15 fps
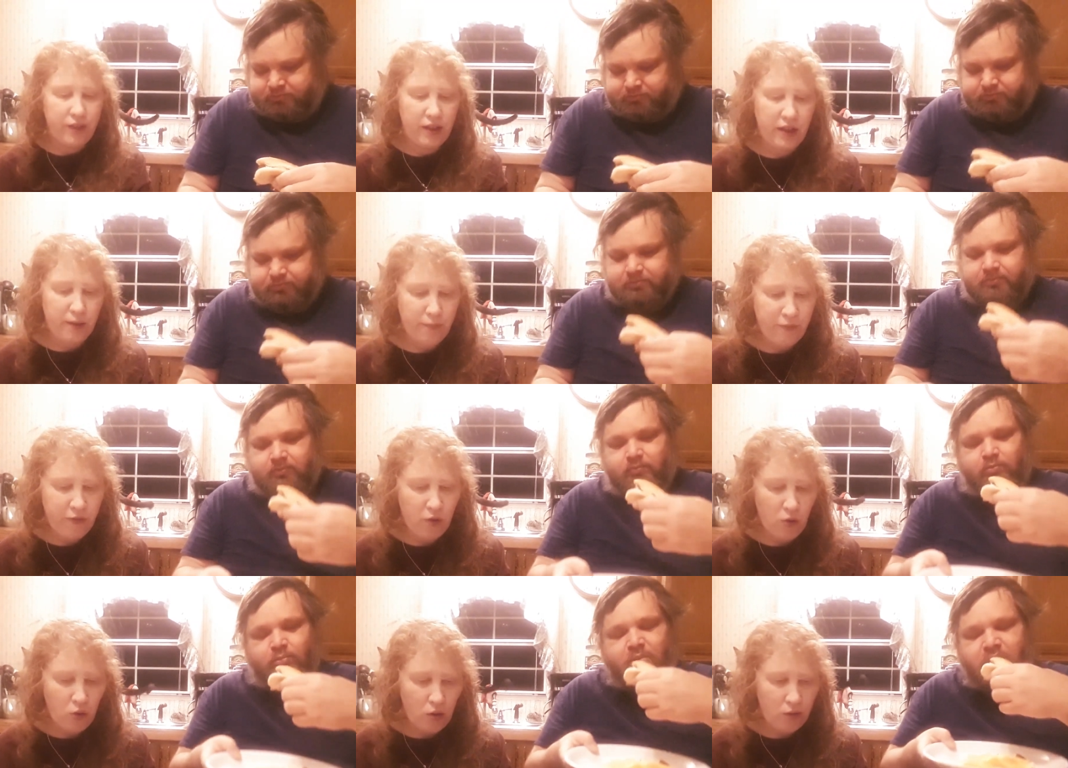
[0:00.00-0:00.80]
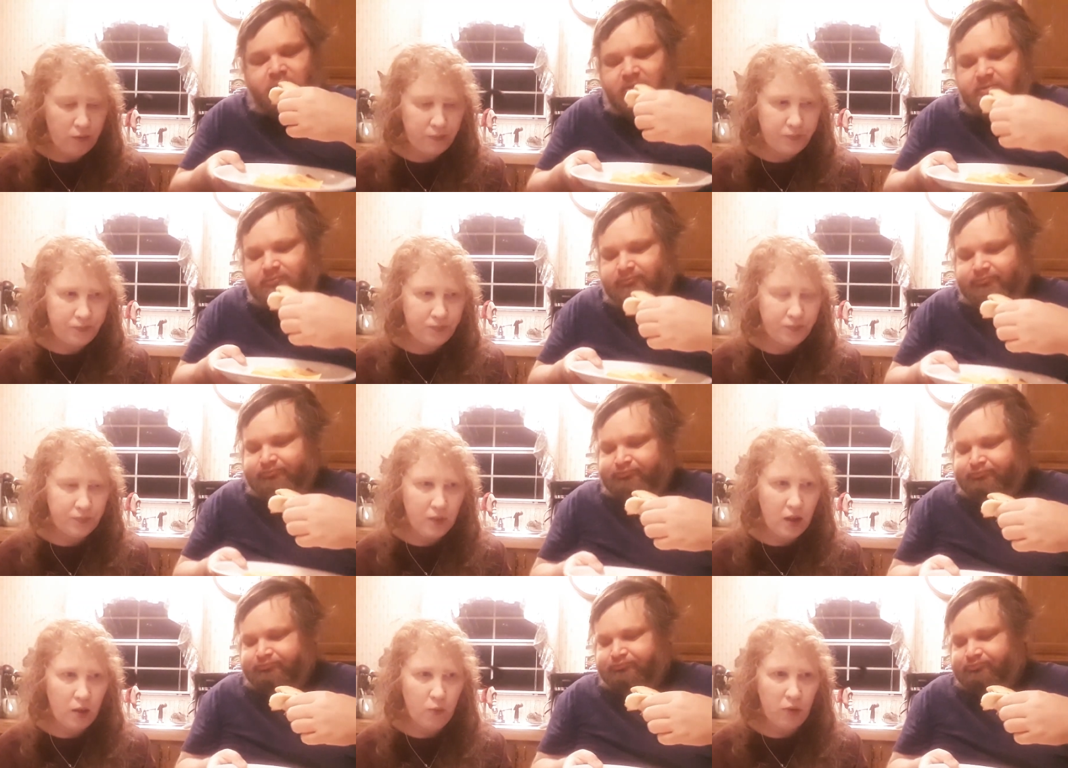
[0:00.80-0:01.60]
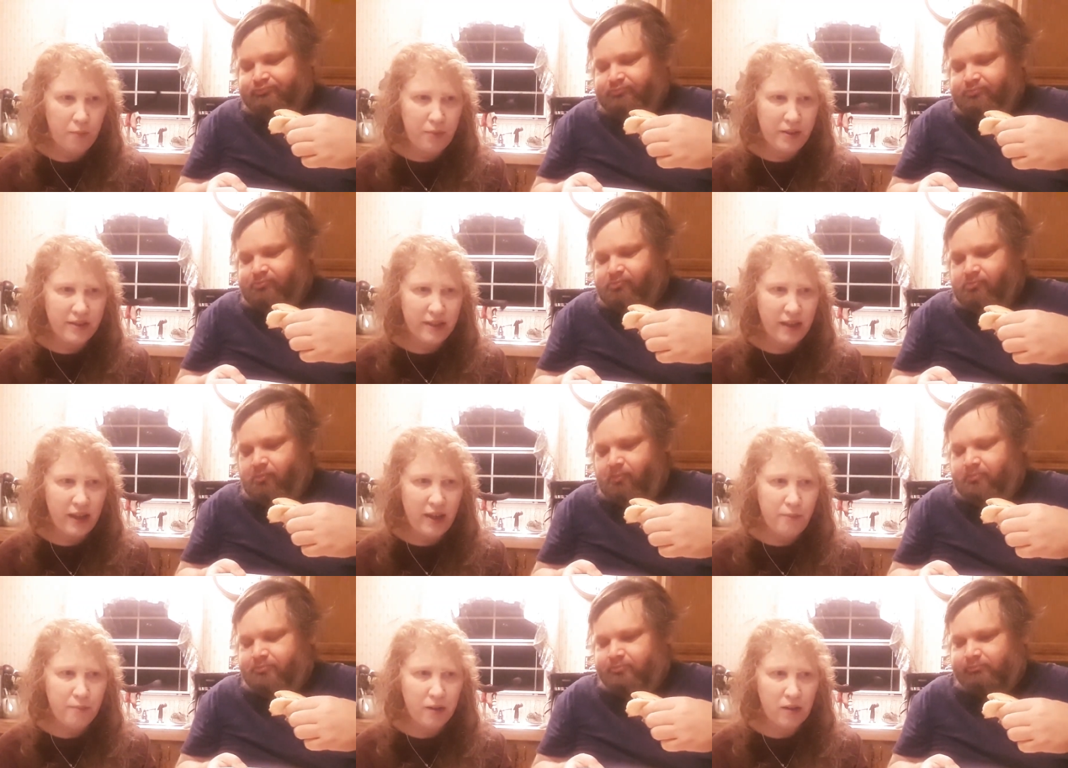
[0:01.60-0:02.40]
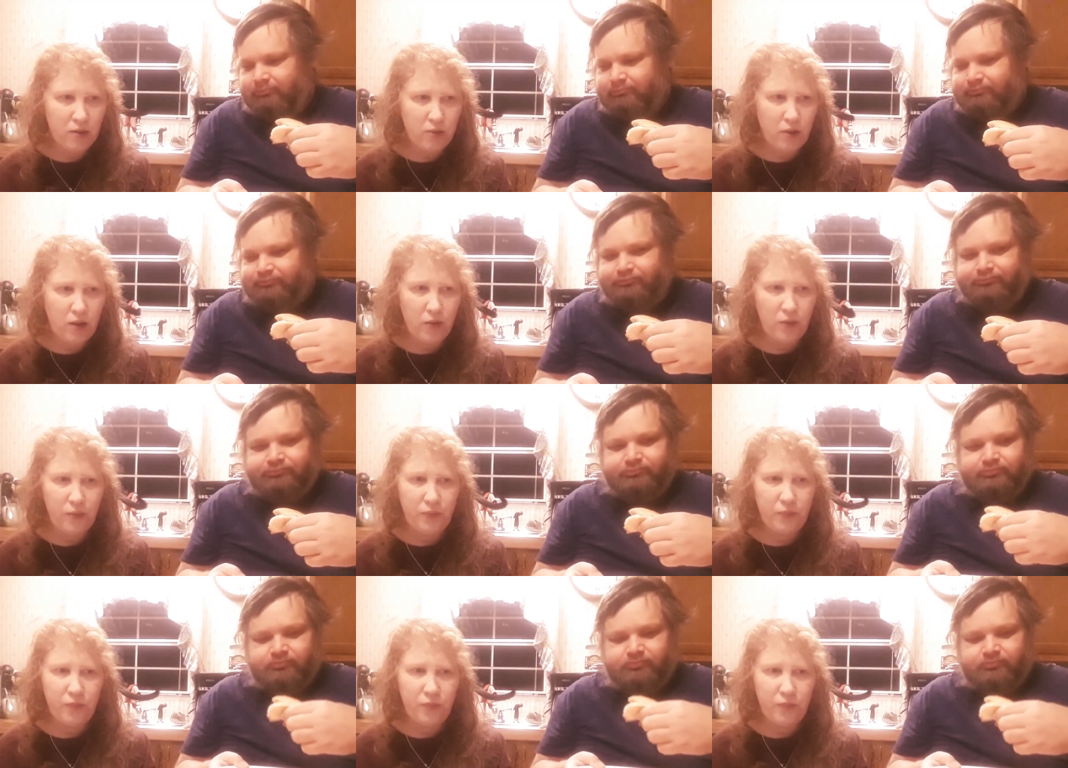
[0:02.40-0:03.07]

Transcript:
Speaker 1: I'm full. I want a piece of cake, but I don't know.